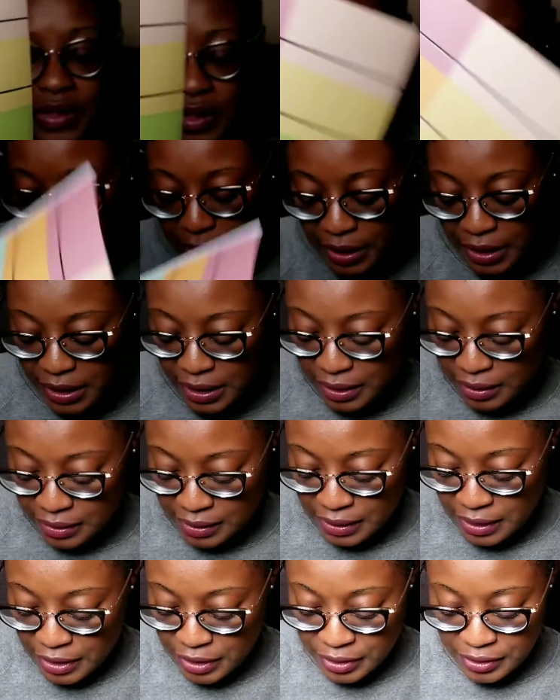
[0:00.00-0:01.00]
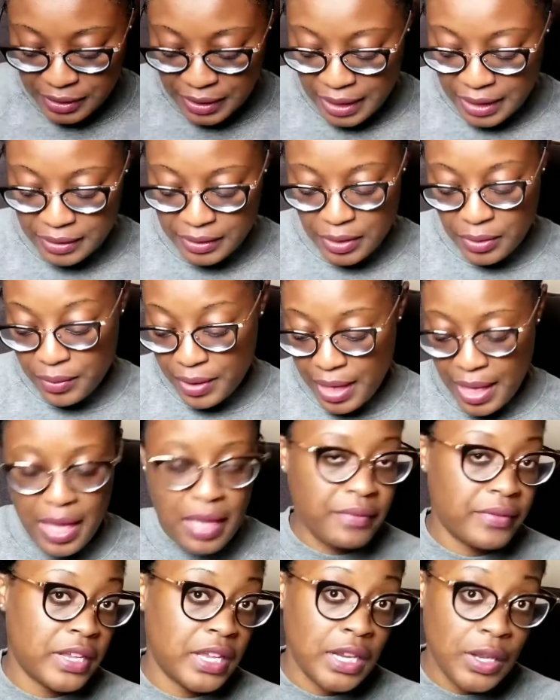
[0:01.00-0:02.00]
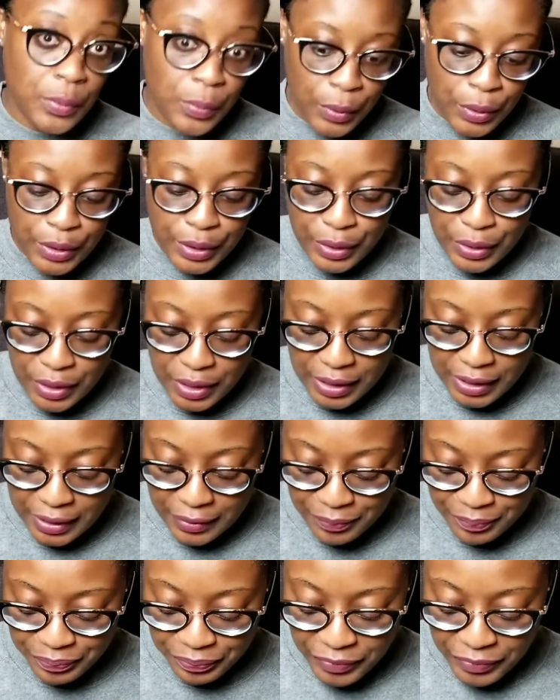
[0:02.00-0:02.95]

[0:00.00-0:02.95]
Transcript: the blank stickers that don't have any wording on it.